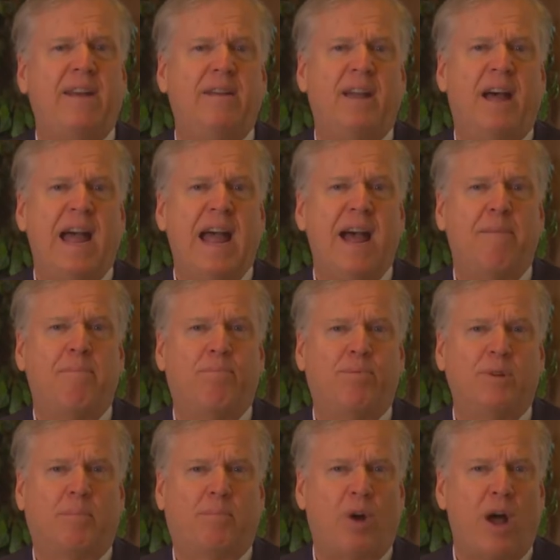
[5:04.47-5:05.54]
to have
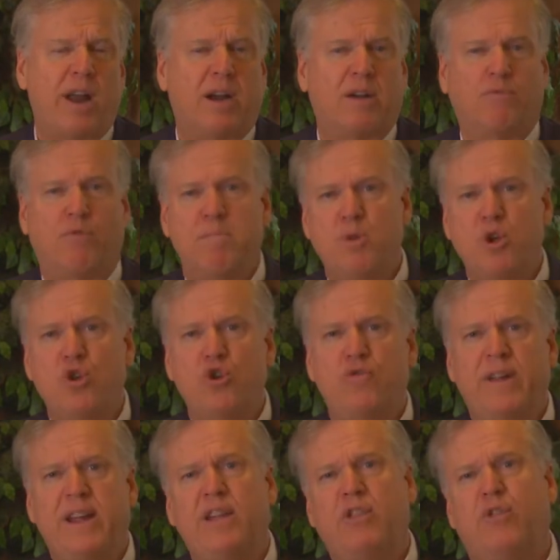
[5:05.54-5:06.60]
the product
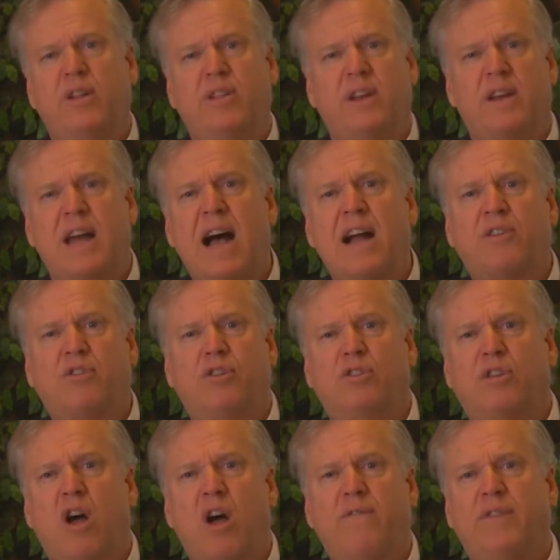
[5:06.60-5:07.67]
removed either in the
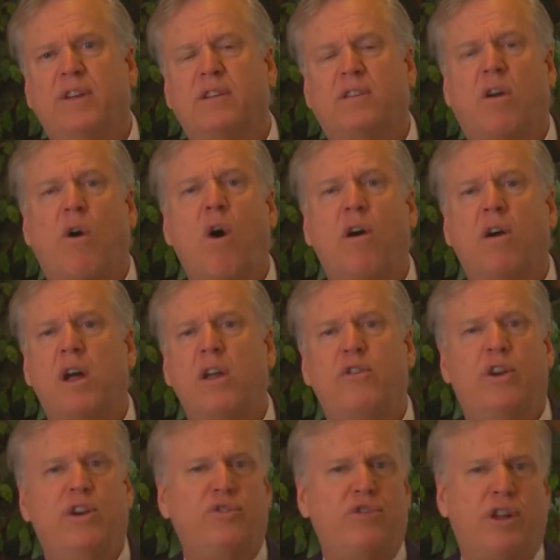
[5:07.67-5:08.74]
doctor's office or
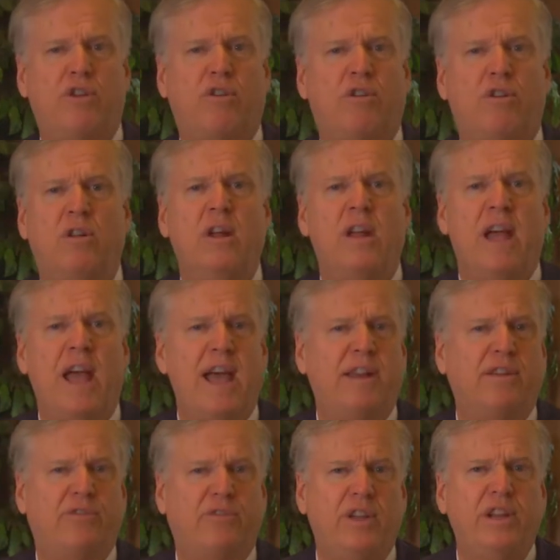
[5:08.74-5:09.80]
under a general
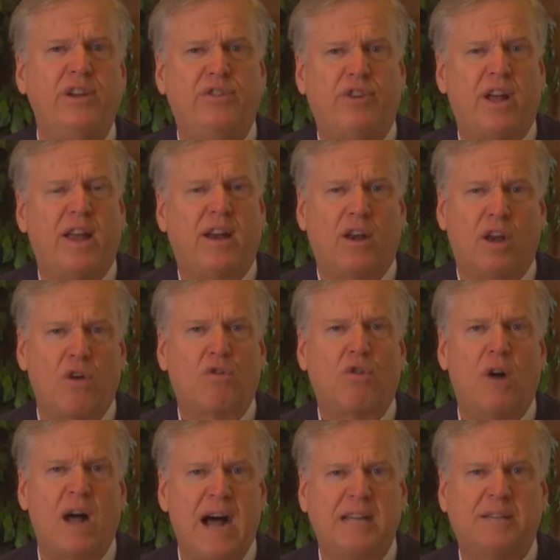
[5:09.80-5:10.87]
anesthesia at a
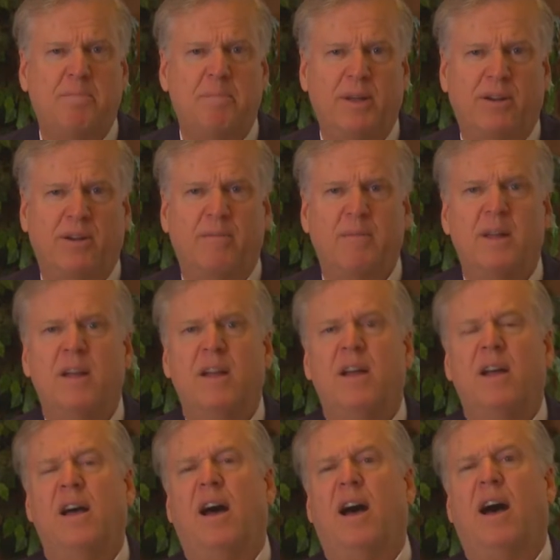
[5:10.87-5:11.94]
local hospital.
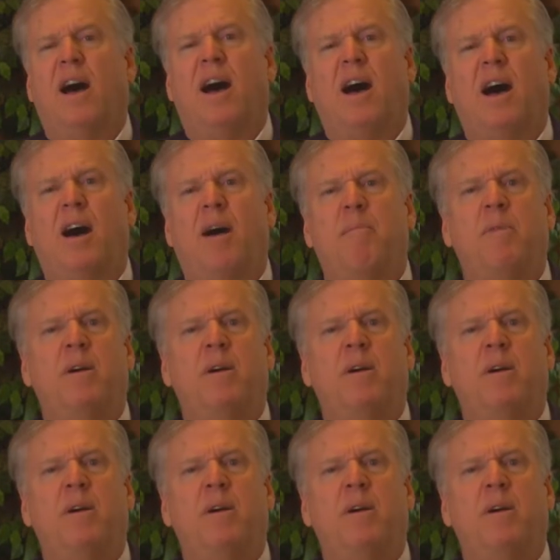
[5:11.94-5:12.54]
Um,